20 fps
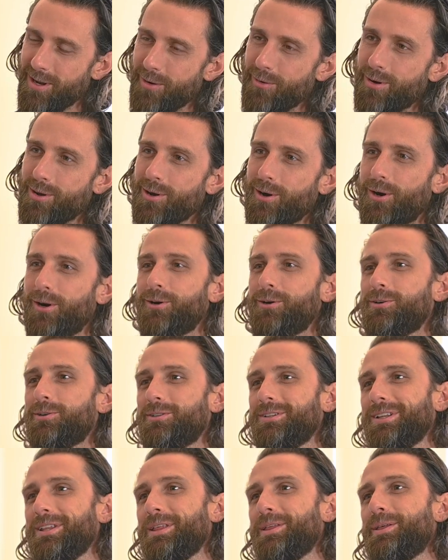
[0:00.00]
I
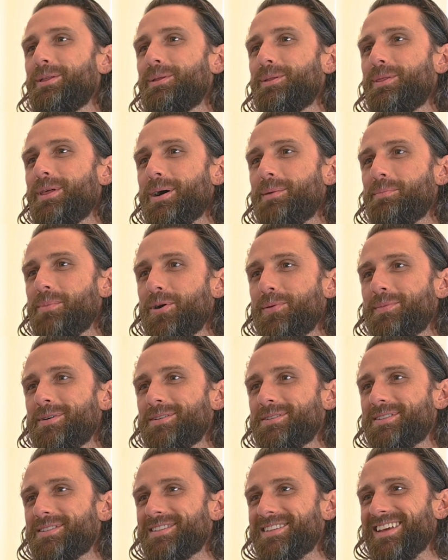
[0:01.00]
recall that
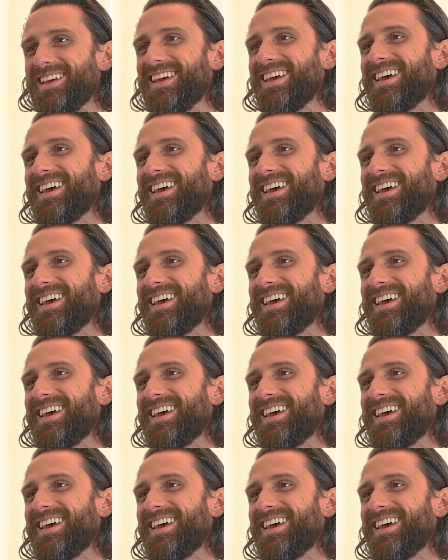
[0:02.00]
moment.